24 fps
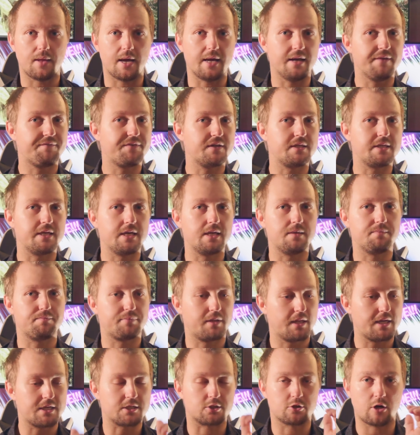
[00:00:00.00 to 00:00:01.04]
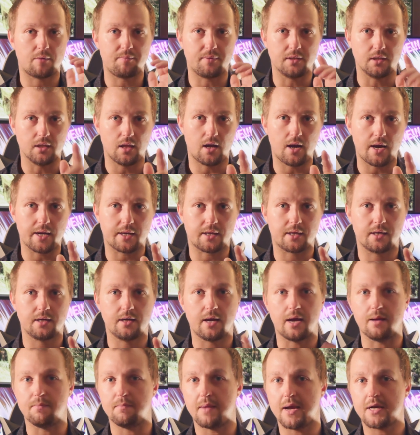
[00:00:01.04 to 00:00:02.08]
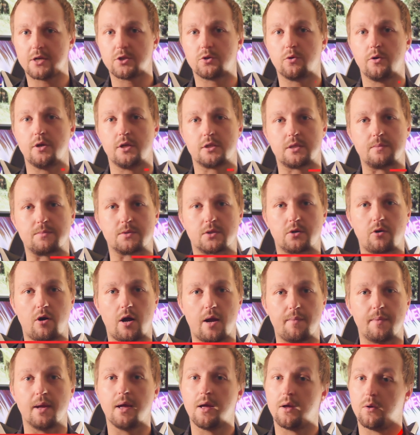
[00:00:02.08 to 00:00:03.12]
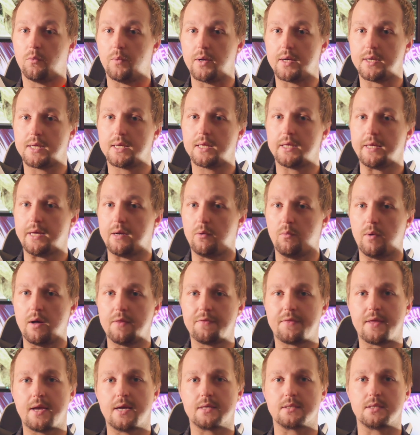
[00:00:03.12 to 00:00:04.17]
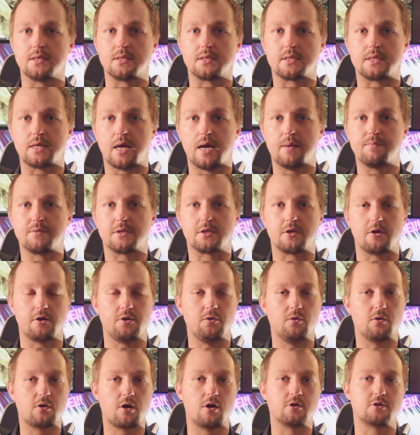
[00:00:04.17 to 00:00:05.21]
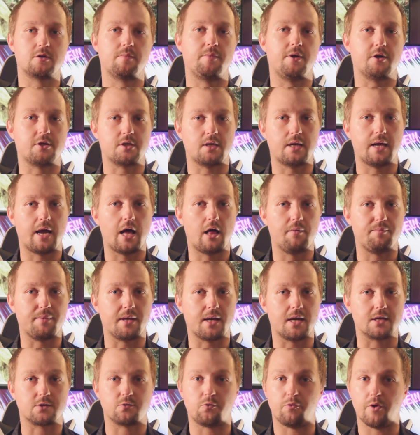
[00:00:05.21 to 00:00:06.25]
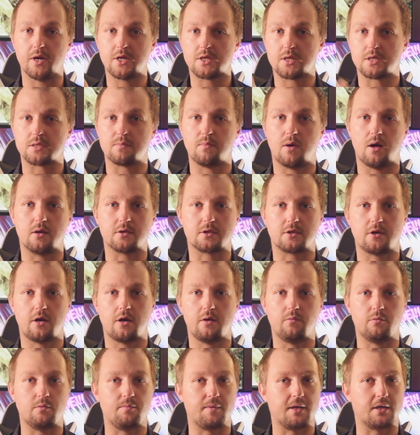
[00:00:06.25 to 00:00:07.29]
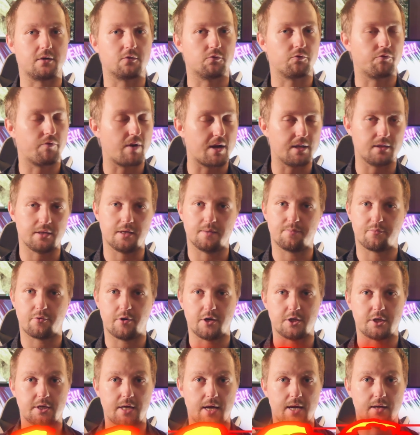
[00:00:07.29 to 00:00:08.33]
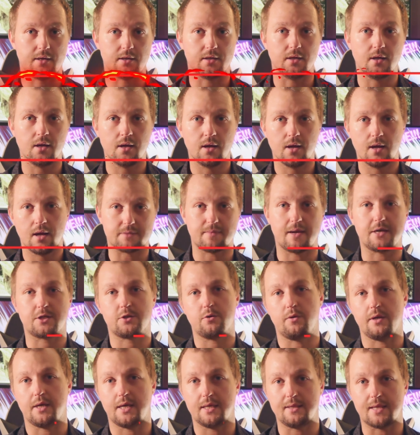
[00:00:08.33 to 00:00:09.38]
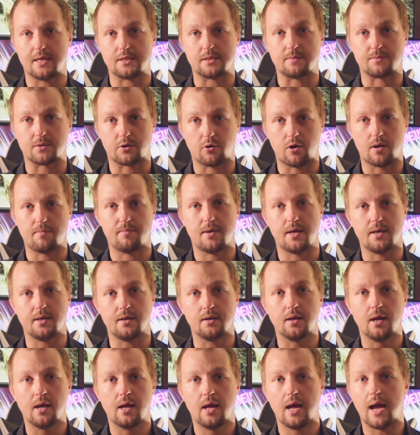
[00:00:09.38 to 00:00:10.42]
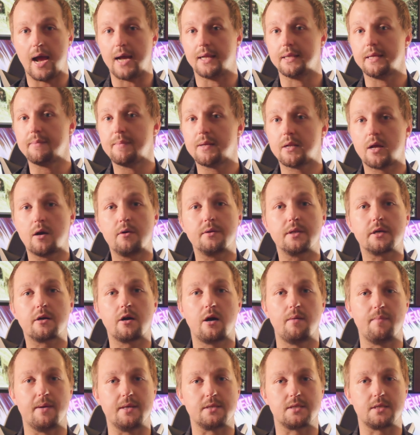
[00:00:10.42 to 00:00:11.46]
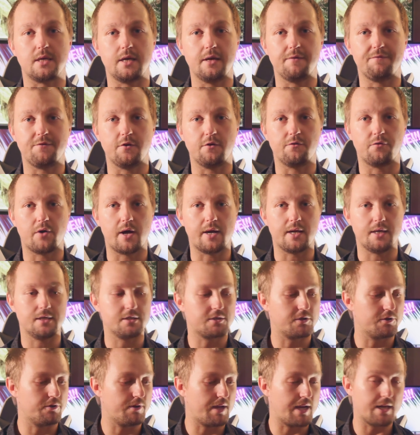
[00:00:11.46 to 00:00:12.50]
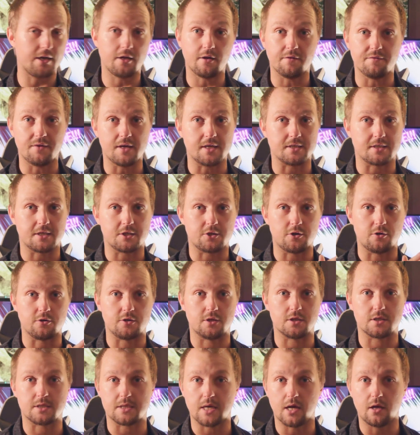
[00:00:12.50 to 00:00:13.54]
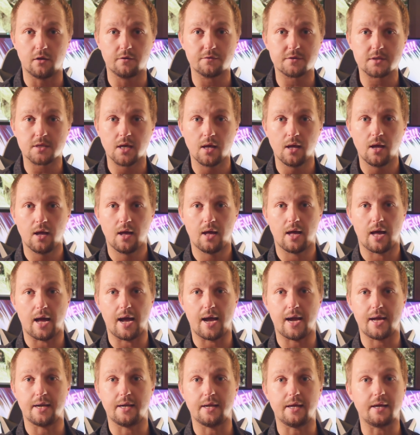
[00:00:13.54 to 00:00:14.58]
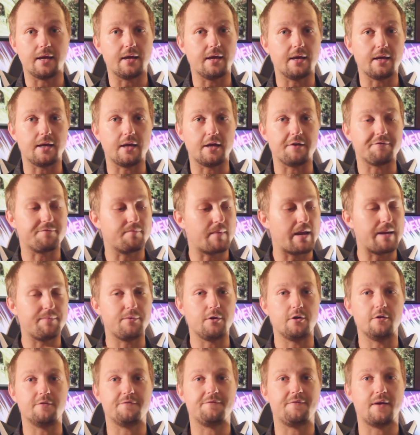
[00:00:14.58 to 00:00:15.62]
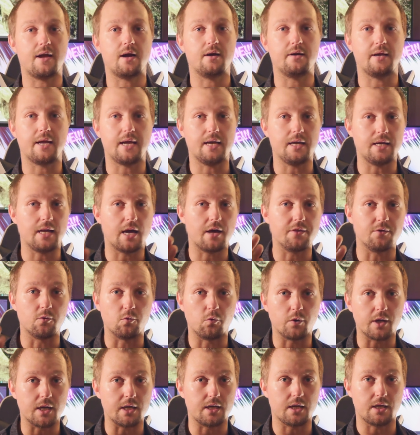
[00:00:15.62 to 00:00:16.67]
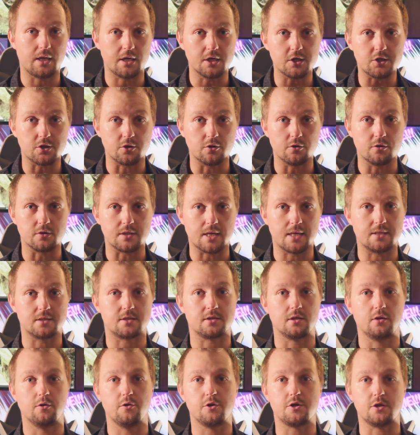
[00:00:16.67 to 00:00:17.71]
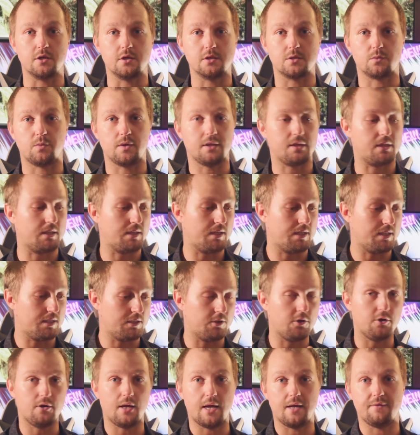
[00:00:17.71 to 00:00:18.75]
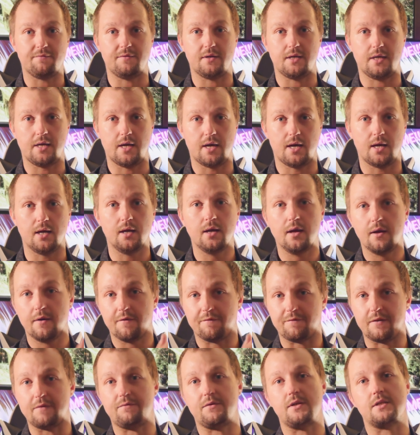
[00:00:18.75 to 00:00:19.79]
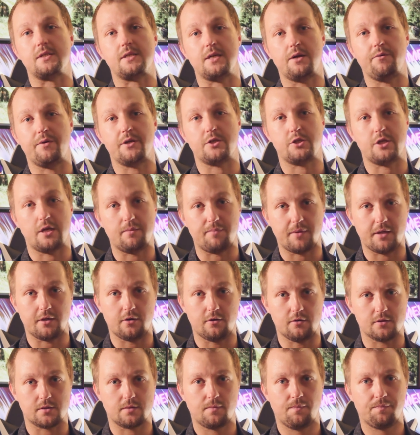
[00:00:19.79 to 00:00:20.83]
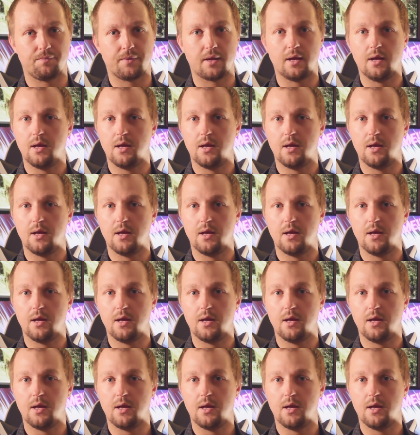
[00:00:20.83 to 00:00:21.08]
And if it did, please drop a like and make sure you subscribe. We're nearly at 1,000 subs, so your contribution to helping us reach this milestone would be greatly appreciated. Please make sure you hit that subscribe button and let me know in the comments if you've run into any of these issues yourselves and if maybe you found any other weird issues and solutions with the new NVIDIA 50 series GPUs.